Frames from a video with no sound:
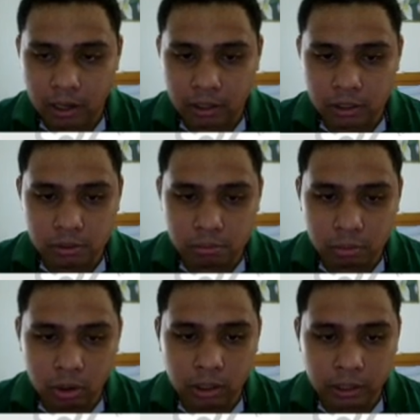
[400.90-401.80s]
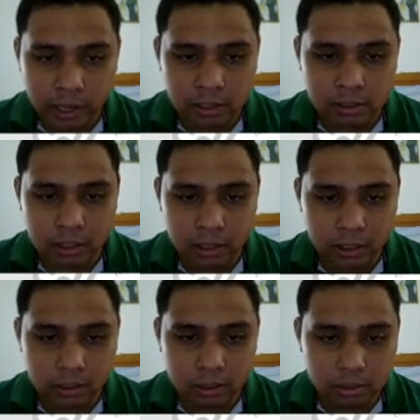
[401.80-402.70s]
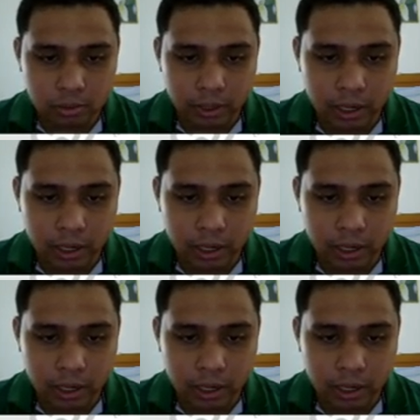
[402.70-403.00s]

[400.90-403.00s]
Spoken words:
small nuts here. So we